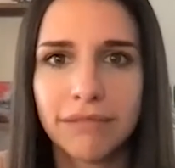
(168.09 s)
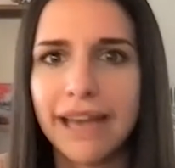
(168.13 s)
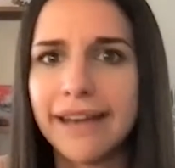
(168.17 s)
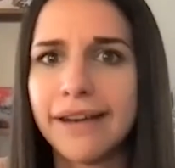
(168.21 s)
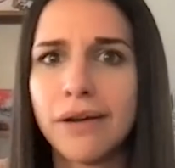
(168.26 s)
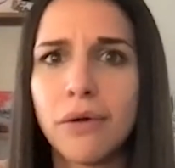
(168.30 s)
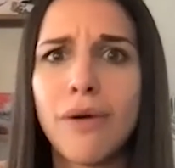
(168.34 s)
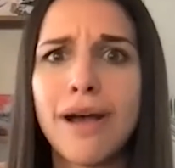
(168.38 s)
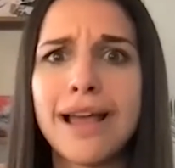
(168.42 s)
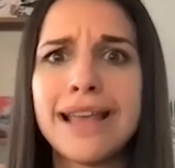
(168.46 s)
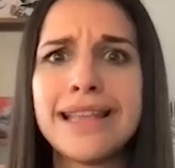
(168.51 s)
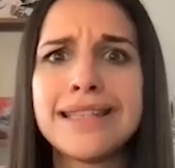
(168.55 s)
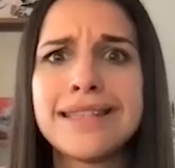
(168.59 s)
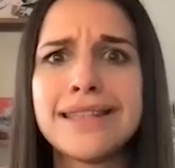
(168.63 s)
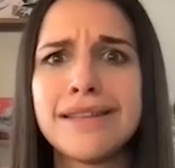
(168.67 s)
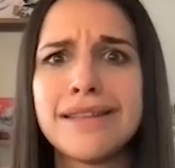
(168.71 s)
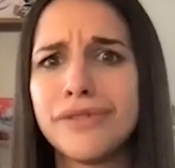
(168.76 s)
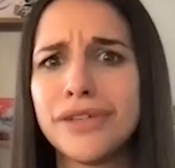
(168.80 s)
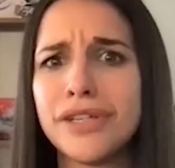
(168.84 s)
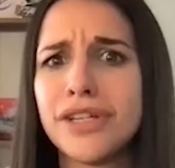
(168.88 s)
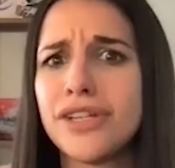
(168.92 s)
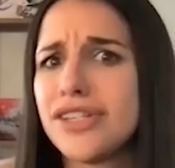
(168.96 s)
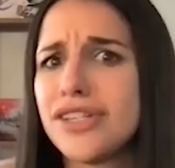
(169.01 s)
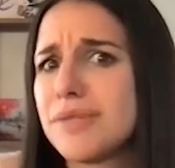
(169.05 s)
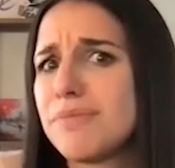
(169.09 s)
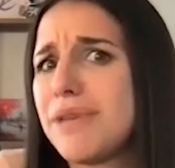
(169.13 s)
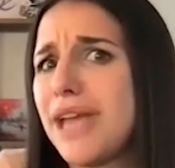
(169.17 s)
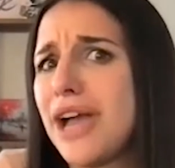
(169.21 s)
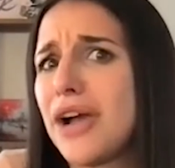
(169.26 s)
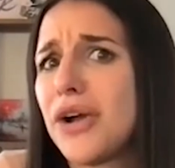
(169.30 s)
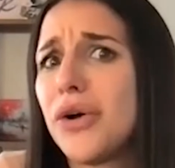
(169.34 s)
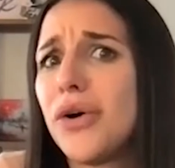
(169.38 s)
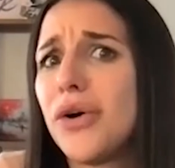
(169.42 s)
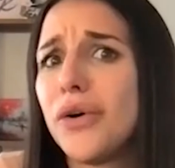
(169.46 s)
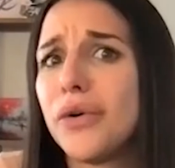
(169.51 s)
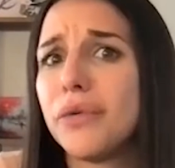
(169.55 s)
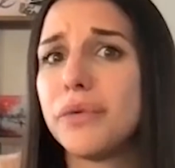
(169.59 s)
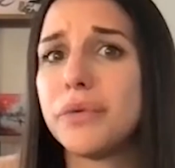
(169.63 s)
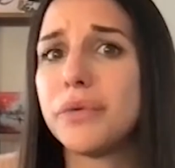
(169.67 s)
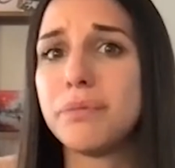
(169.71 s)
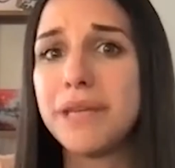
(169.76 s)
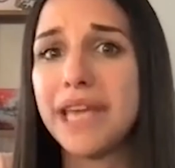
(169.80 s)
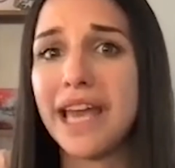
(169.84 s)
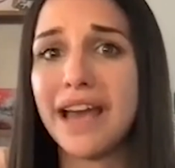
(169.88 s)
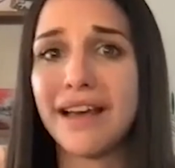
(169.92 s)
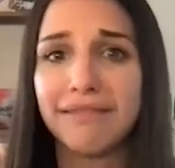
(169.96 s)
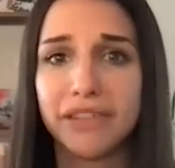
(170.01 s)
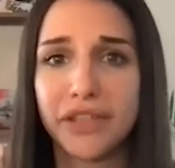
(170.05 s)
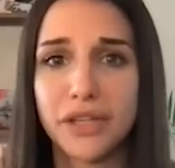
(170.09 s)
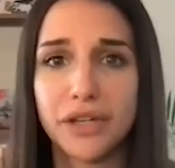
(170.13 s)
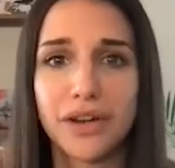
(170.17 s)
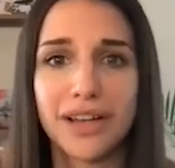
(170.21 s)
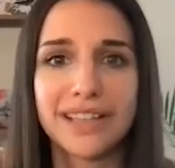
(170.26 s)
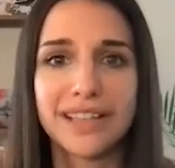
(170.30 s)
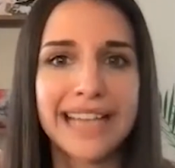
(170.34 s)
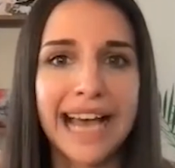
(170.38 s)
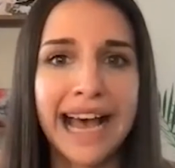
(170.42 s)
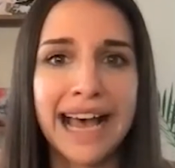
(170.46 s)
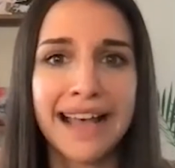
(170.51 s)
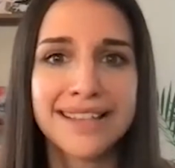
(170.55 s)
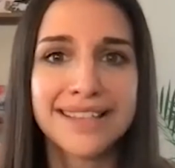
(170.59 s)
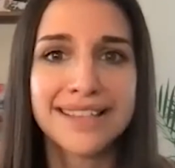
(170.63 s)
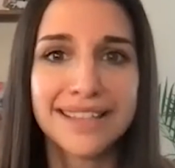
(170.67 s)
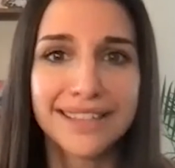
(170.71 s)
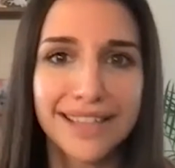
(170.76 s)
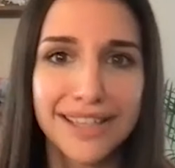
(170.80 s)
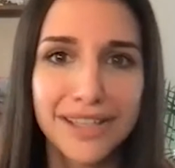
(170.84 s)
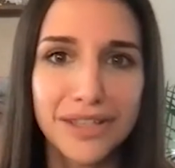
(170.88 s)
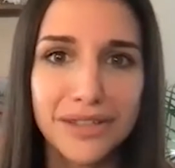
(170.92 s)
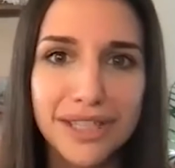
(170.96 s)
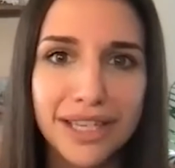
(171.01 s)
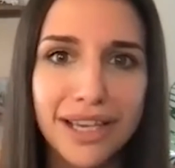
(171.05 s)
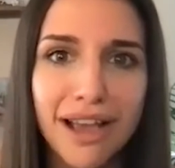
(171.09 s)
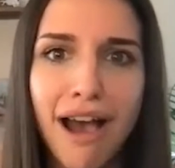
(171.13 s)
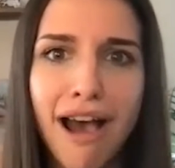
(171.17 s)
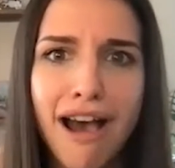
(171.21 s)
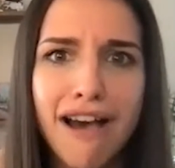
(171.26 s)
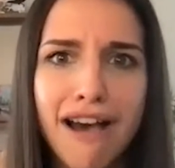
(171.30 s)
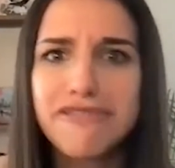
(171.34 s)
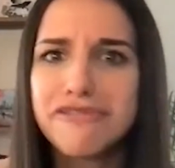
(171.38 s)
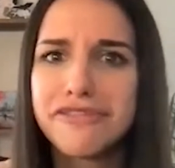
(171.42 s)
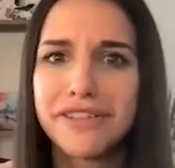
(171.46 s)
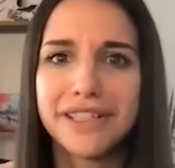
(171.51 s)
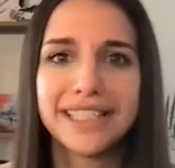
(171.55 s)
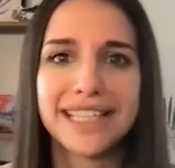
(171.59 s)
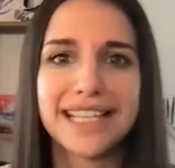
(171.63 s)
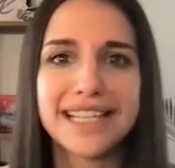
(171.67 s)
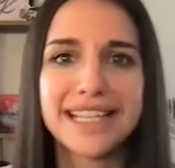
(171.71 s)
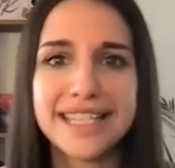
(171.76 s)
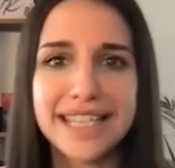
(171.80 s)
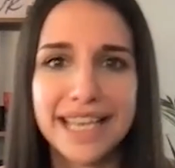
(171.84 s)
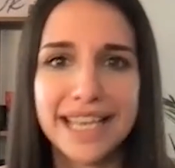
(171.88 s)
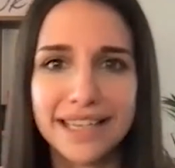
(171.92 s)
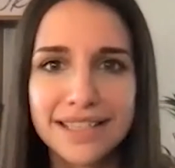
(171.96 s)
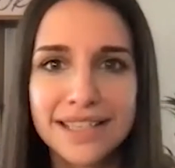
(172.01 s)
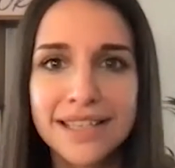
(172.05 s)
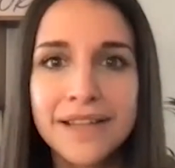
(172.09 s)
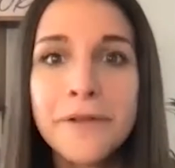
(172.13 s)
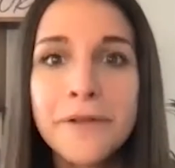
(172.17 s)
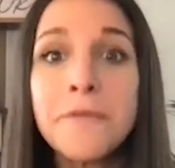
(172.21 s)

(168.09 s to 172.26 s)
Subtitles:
Otherwise, it wouldn't just be a goal, it would be a task that you tick off and that's it.